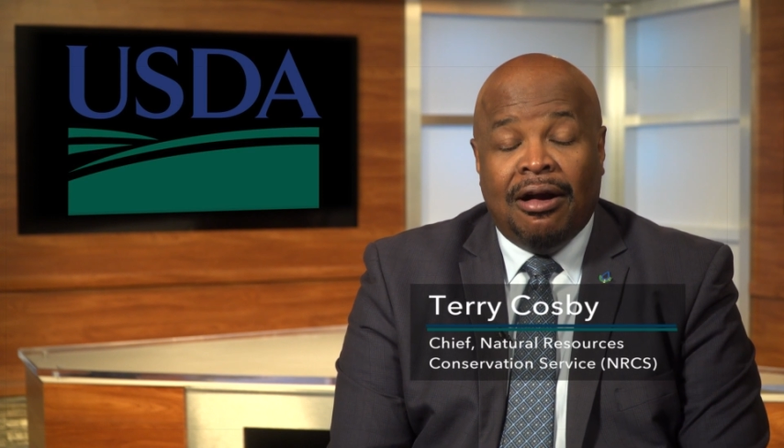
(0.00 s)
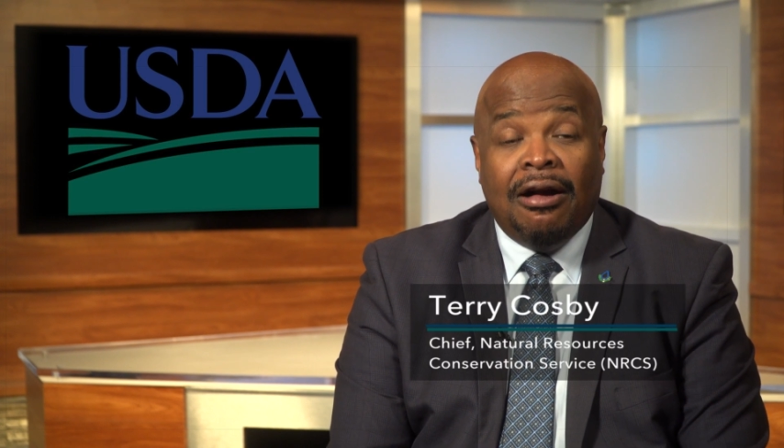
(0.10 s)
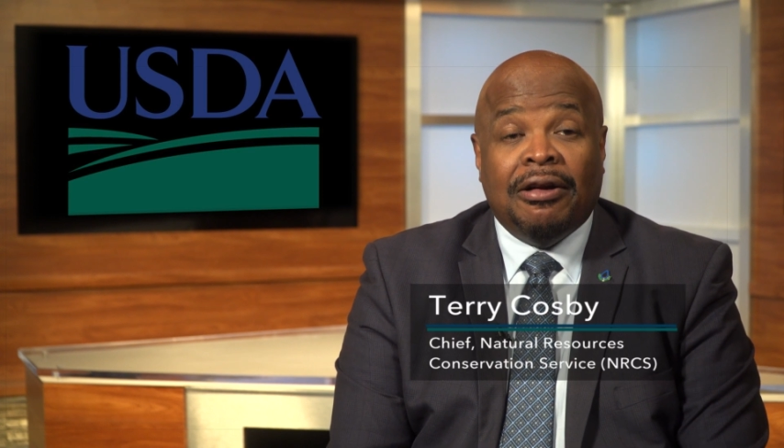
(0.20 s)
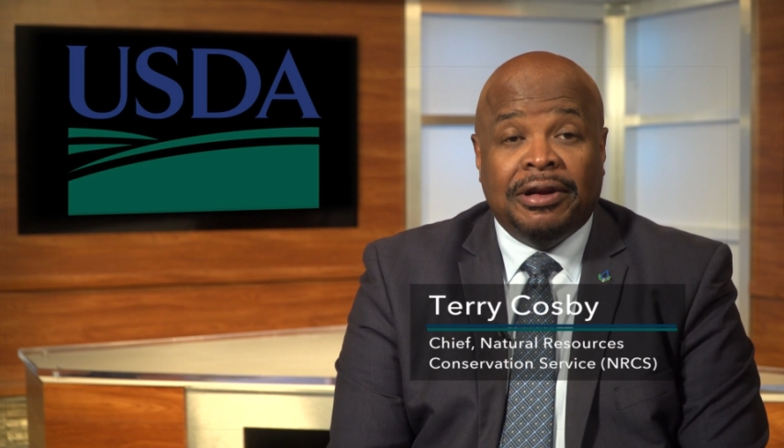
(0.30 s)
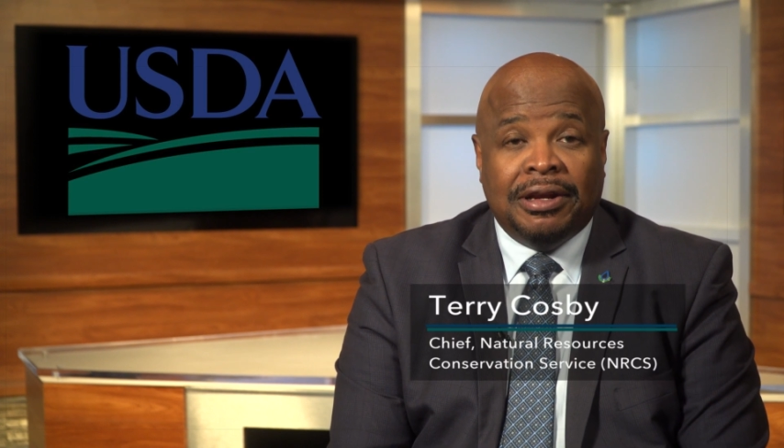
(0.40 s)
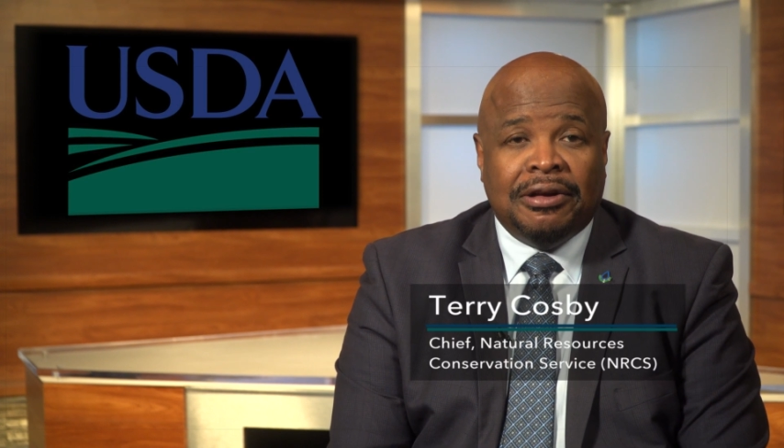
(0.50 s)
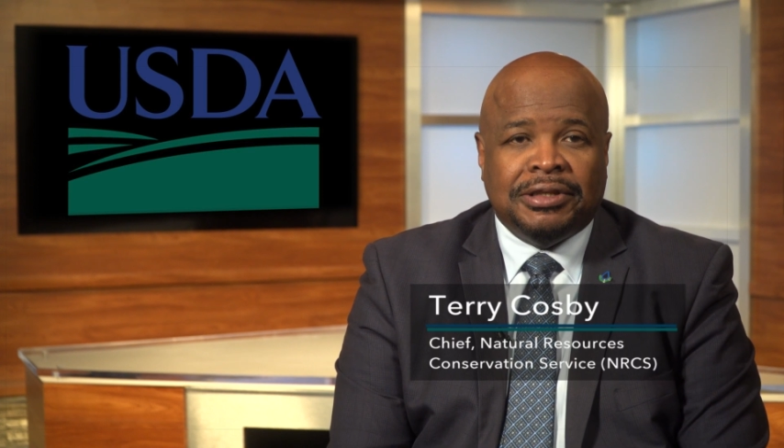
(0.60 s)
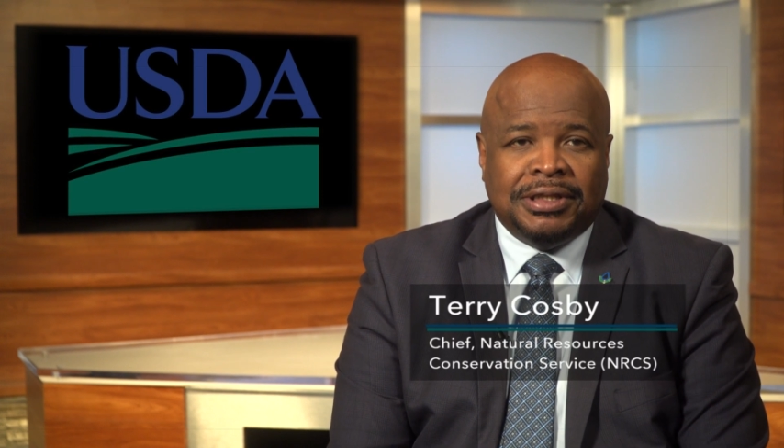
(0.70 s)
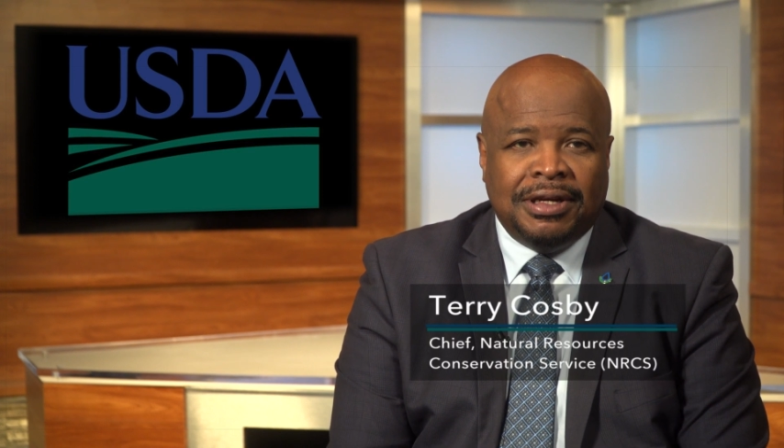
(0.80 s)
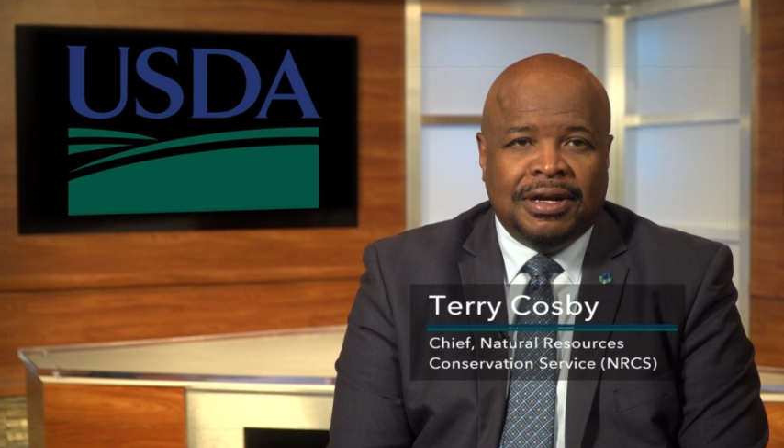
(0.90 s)
or
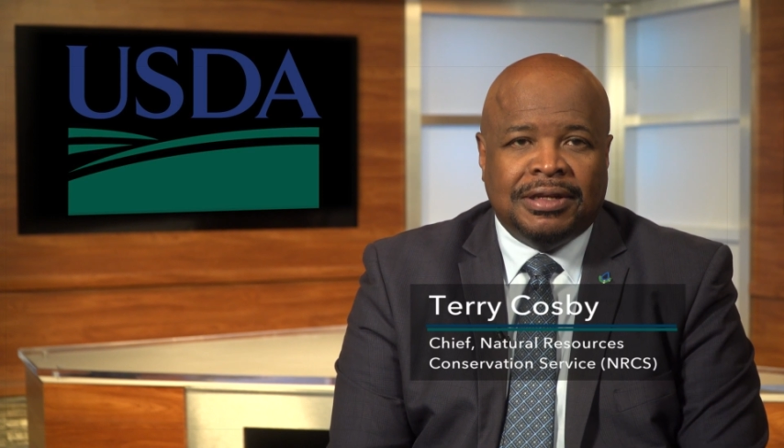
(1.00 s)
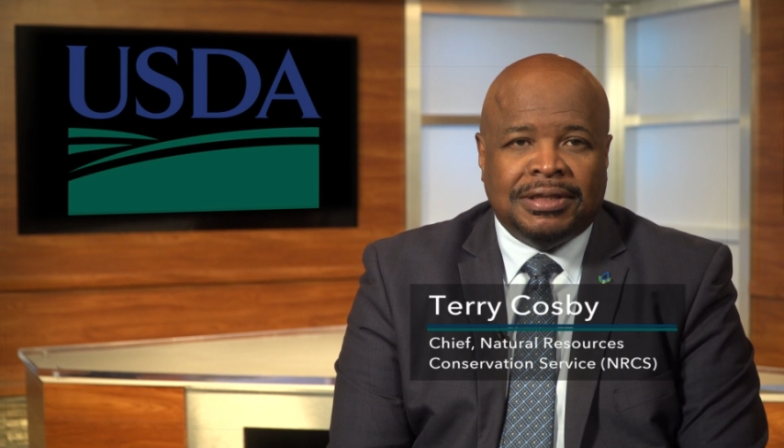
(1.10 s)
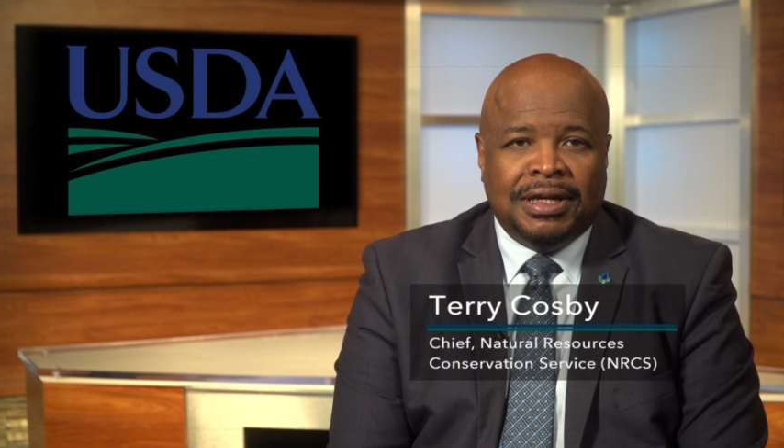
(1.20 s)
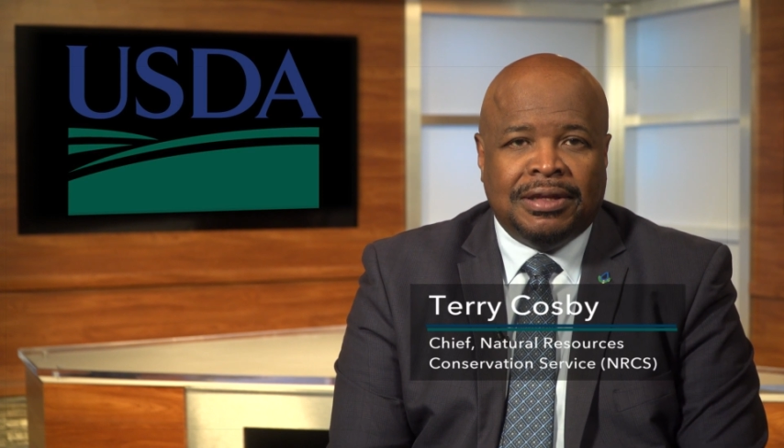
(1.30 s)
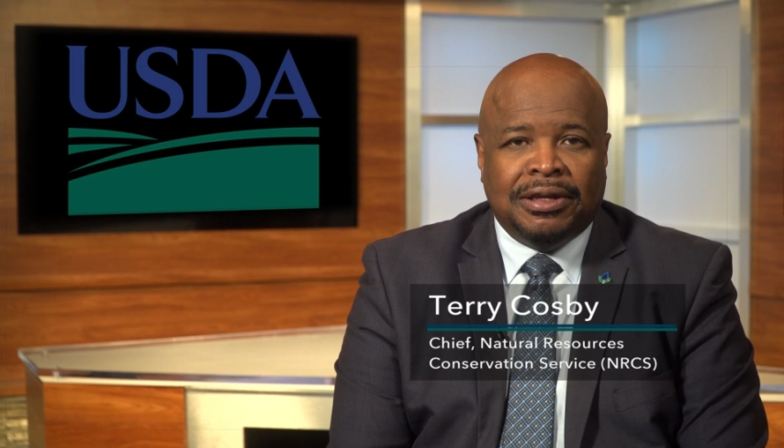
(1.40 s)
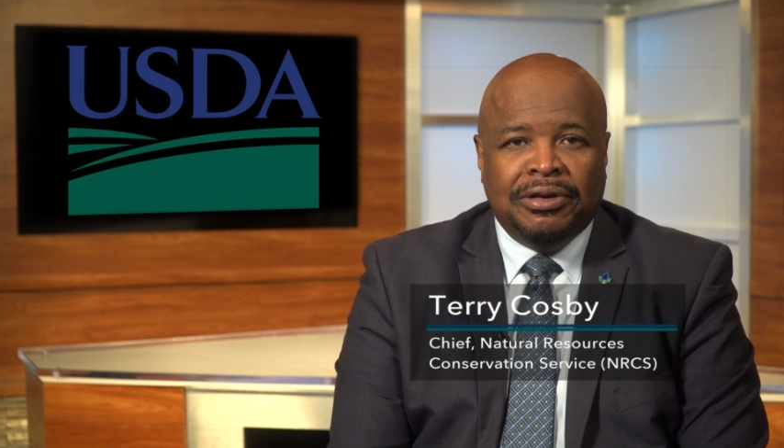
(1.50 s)
NRCS, at the